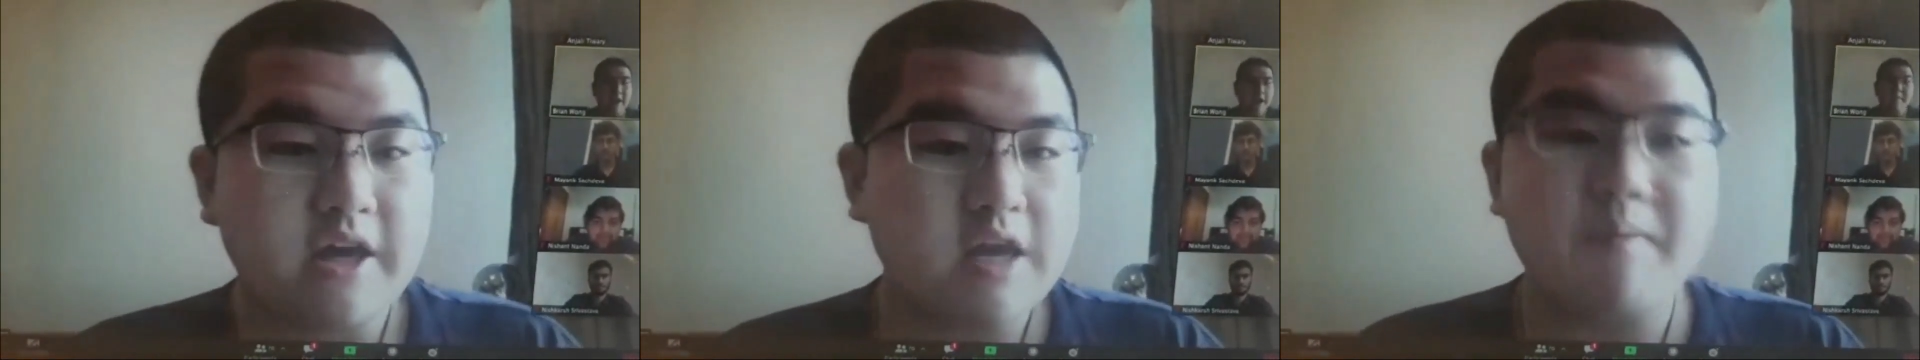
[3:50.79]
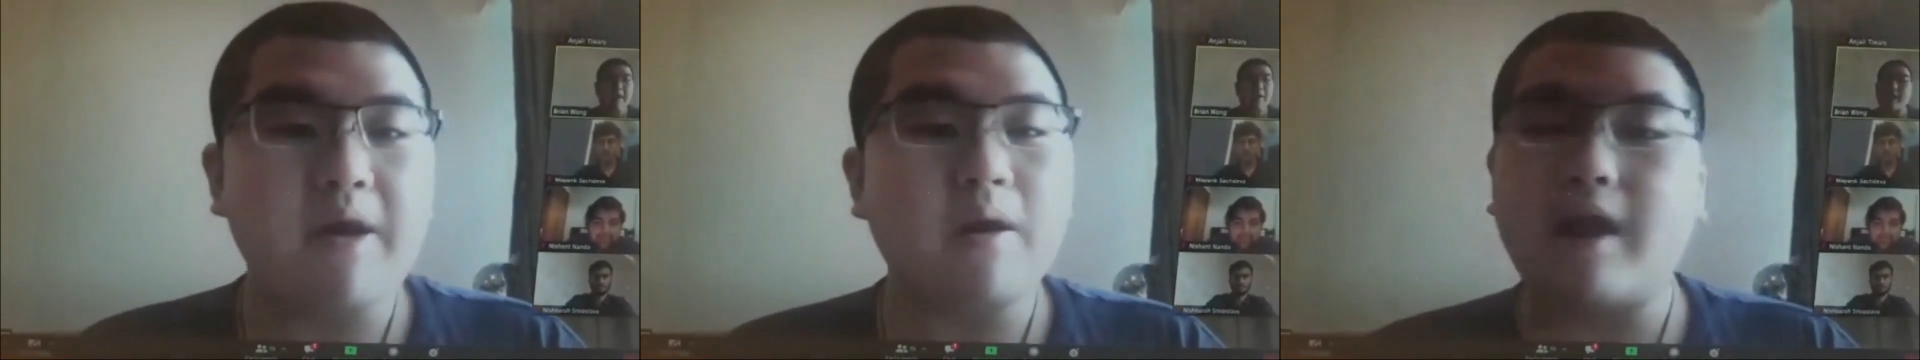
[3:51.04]

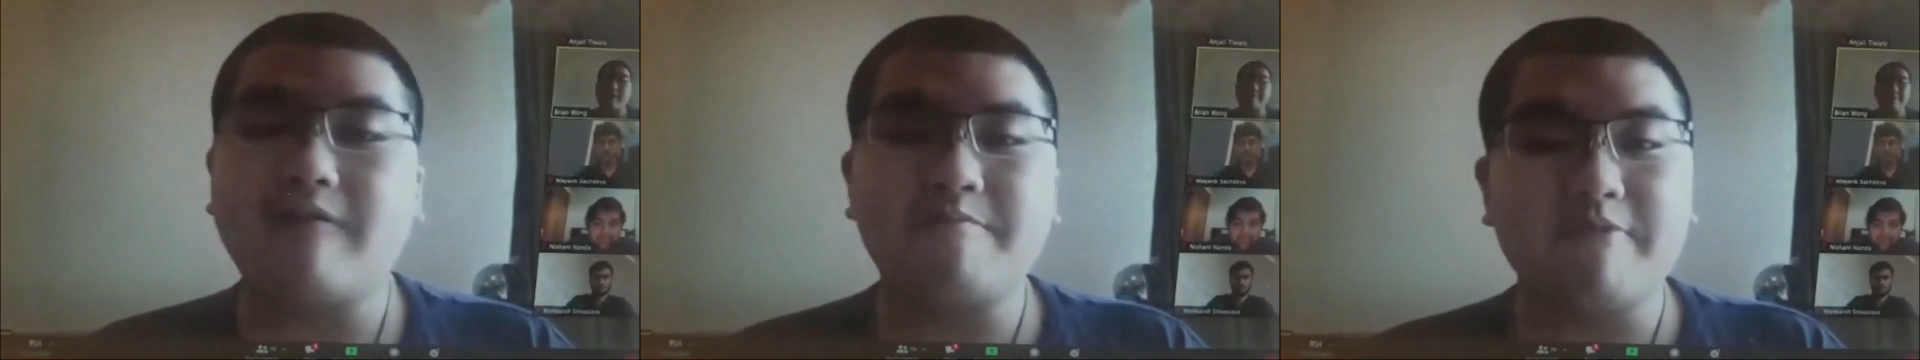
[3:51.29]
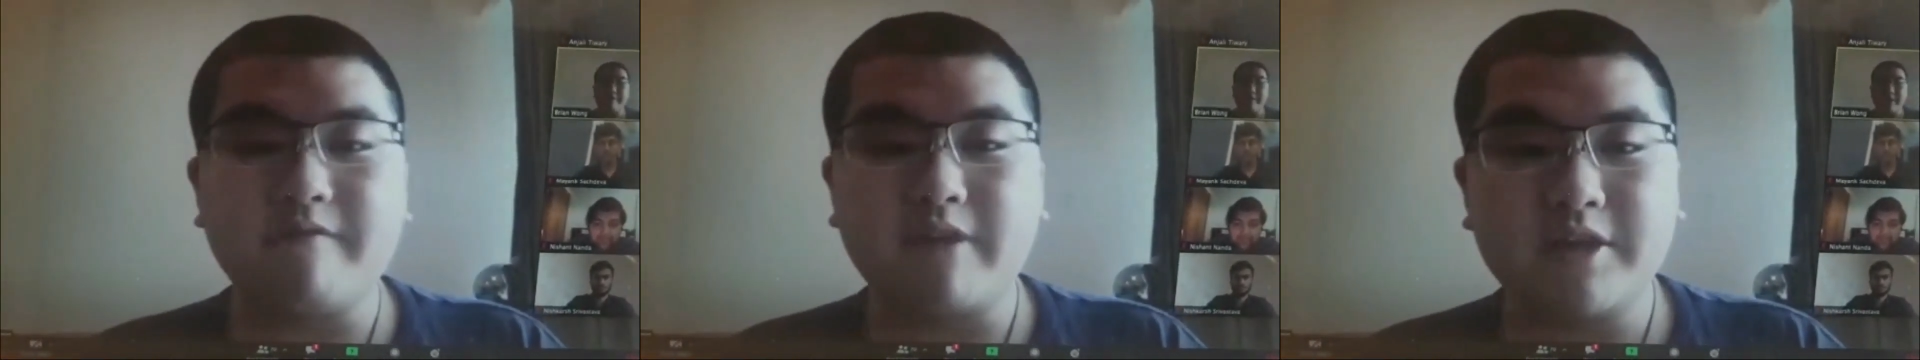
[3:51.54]
You might not
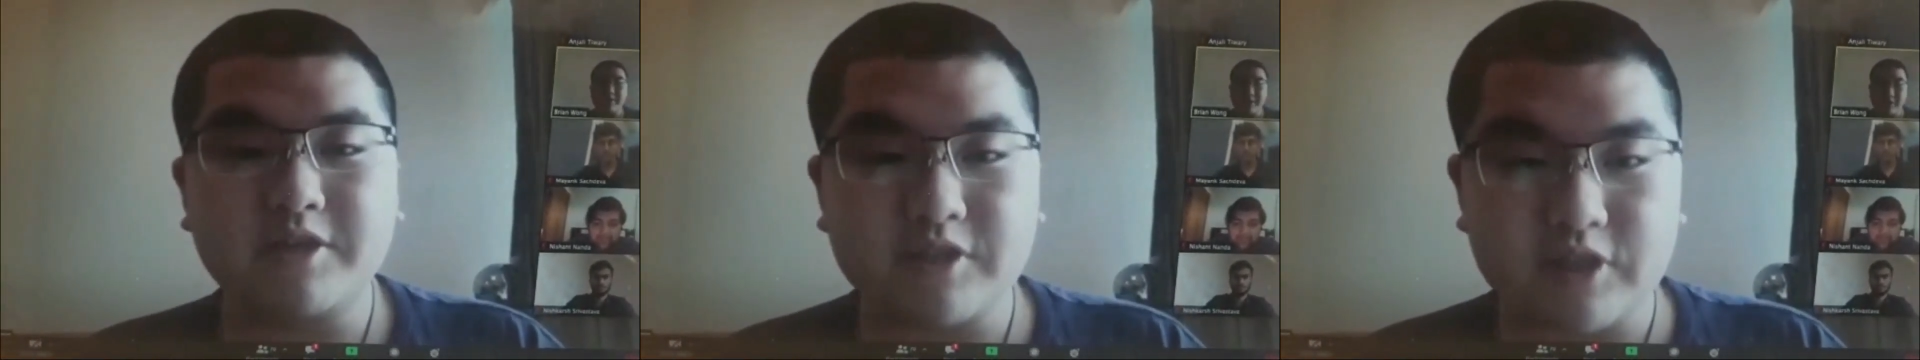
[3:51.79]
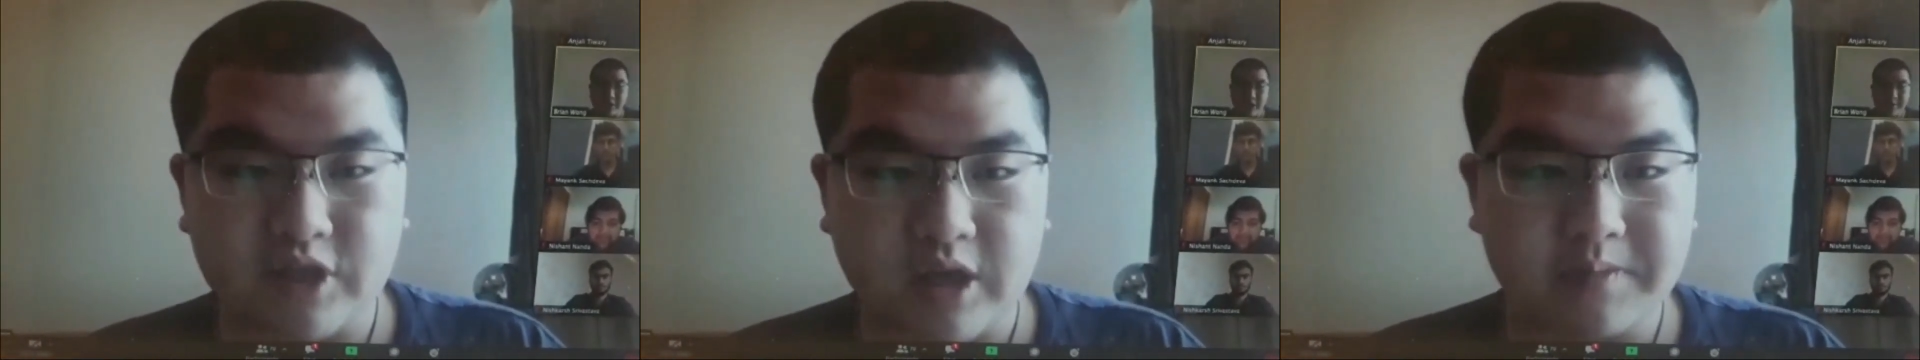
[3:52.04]
have
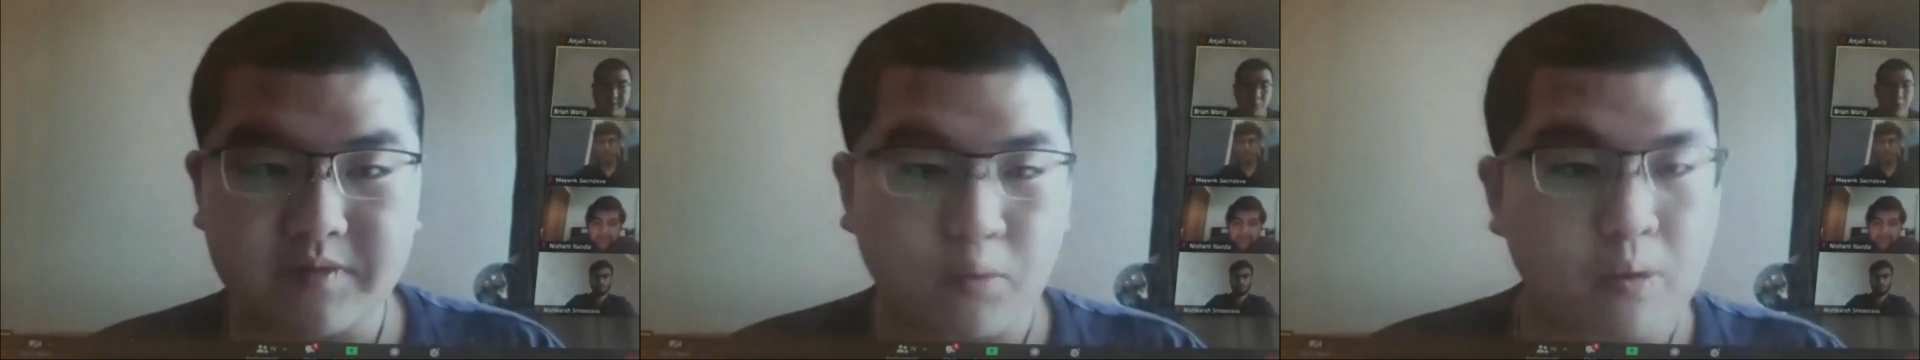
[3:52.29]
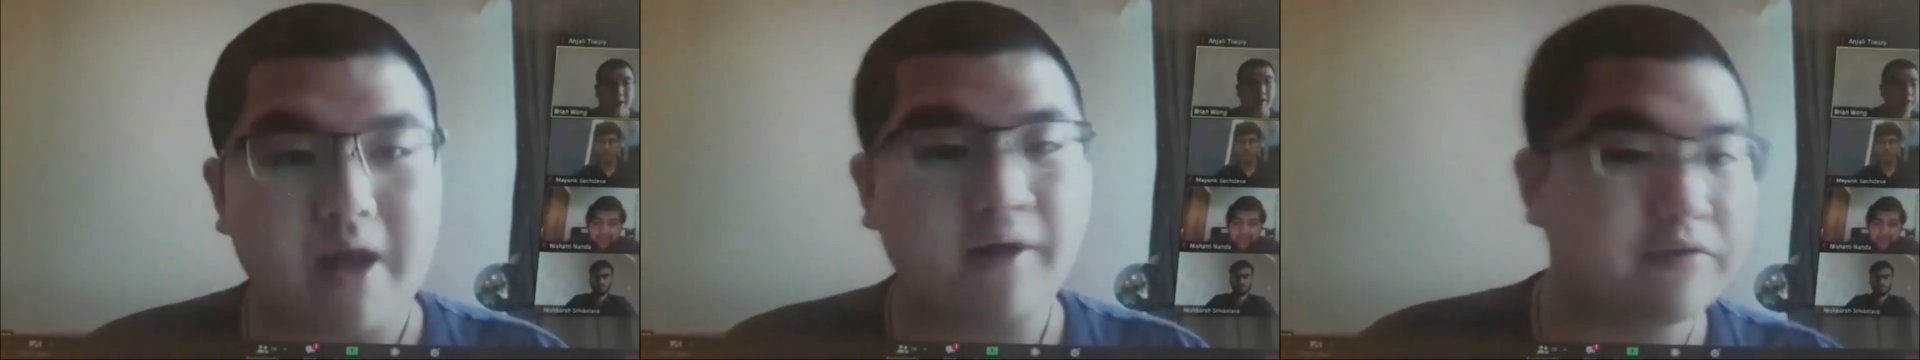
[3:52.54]
privileges in terms
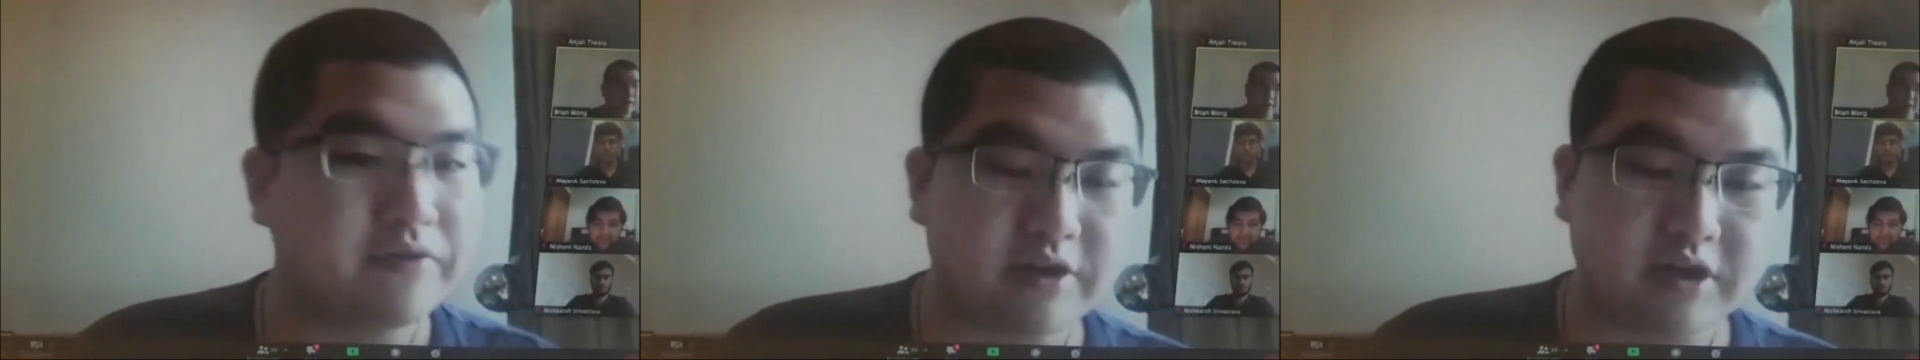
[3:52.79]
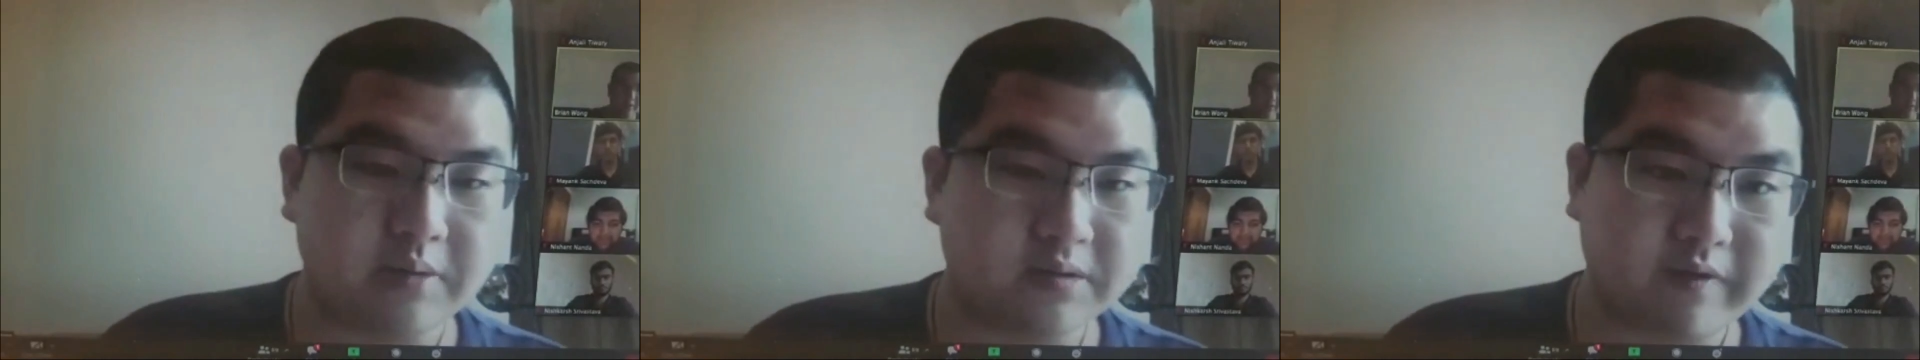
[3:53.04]
of wealth,
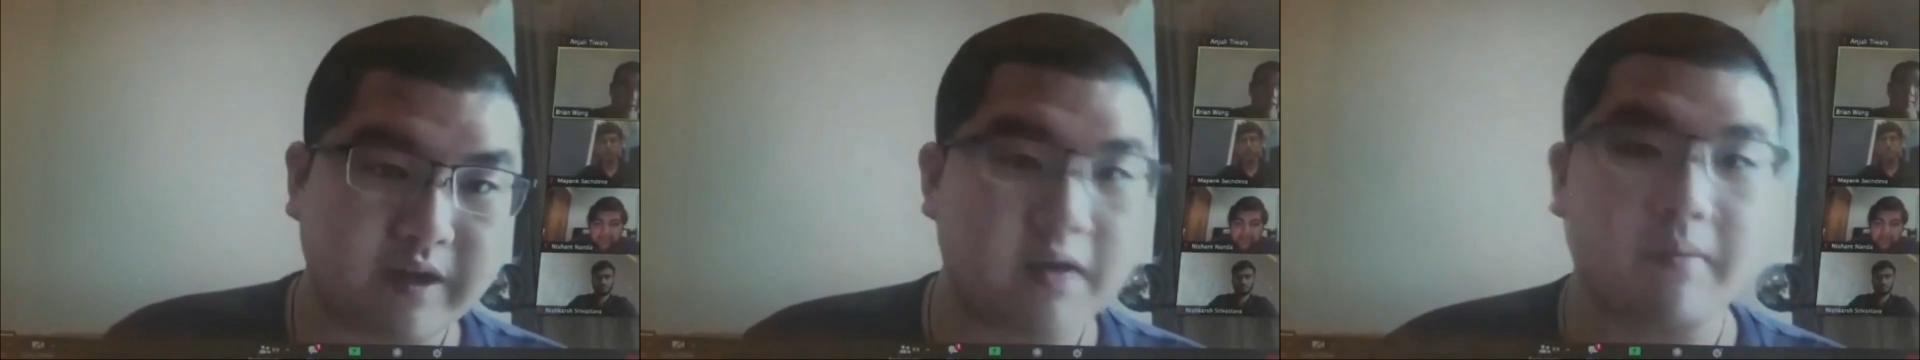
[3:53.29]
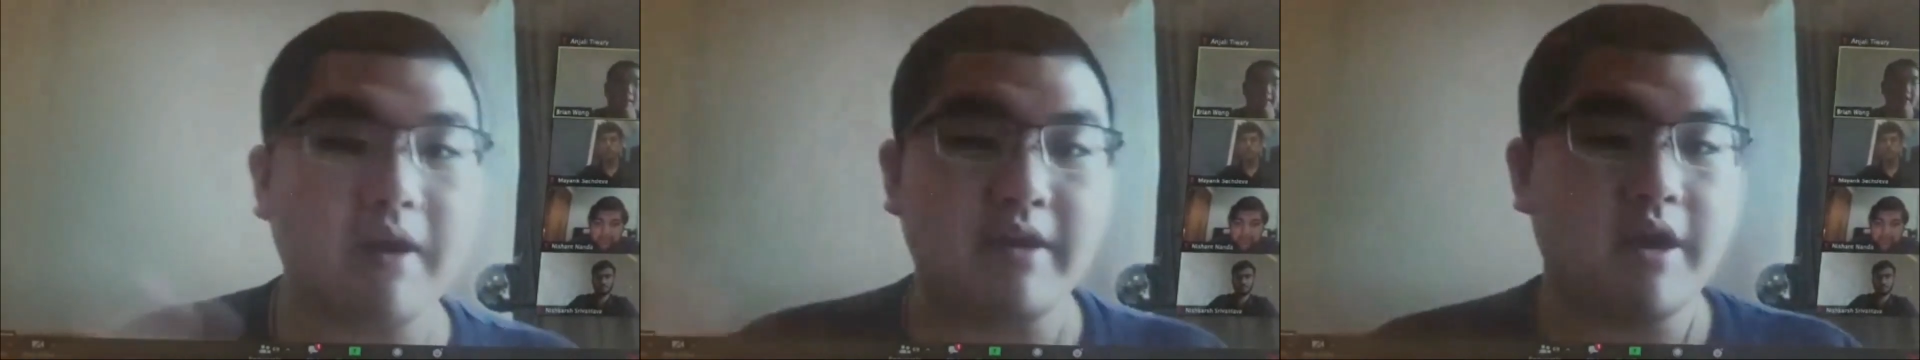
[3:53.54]
in terms of
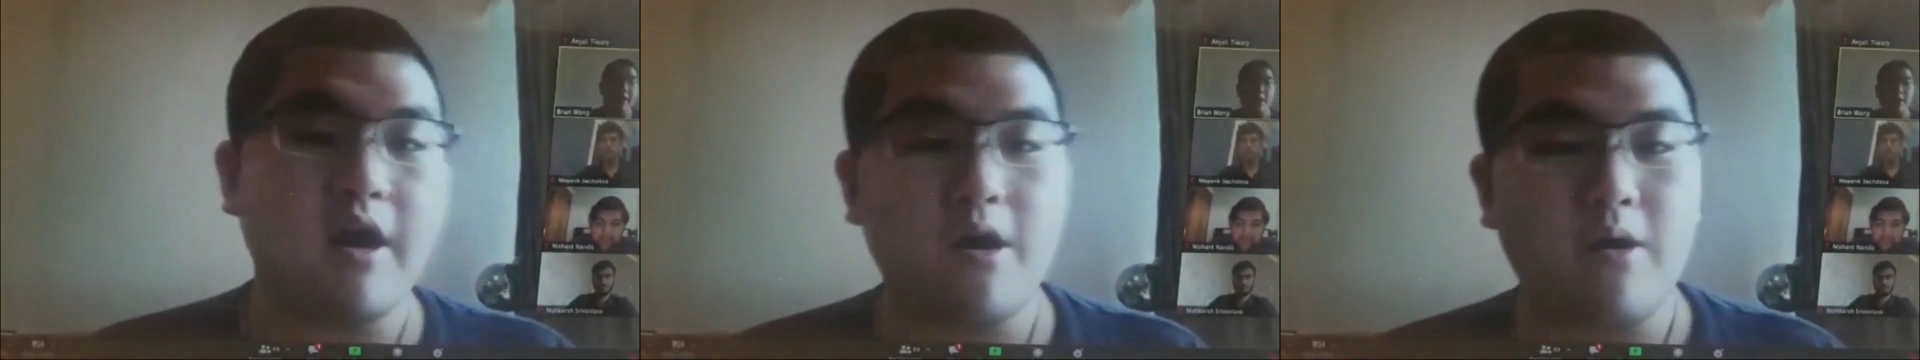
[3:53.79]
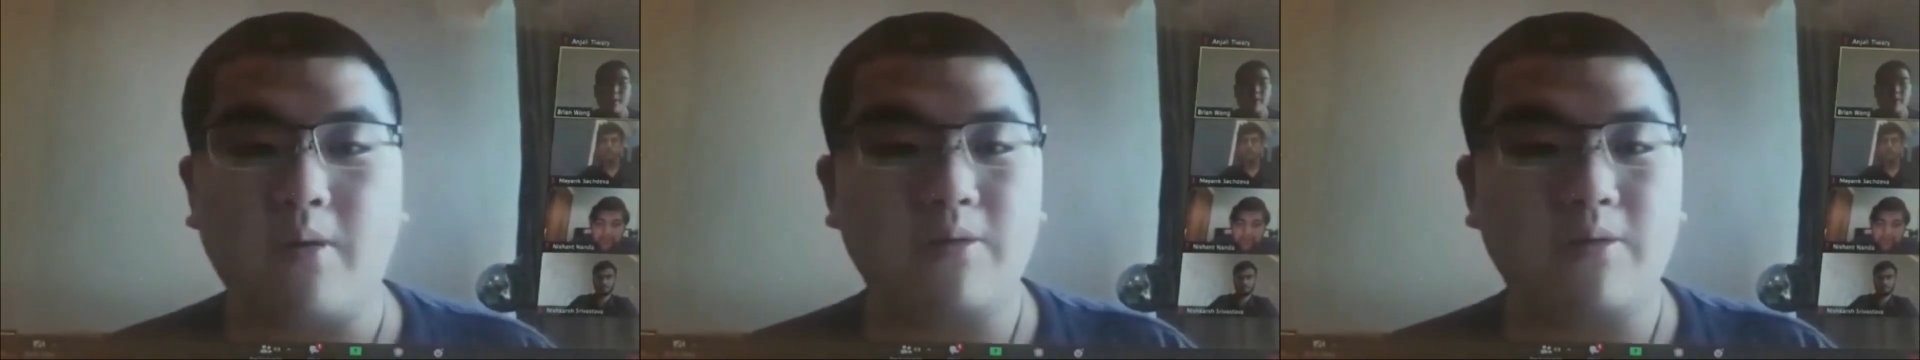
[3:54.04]
income, I don't know,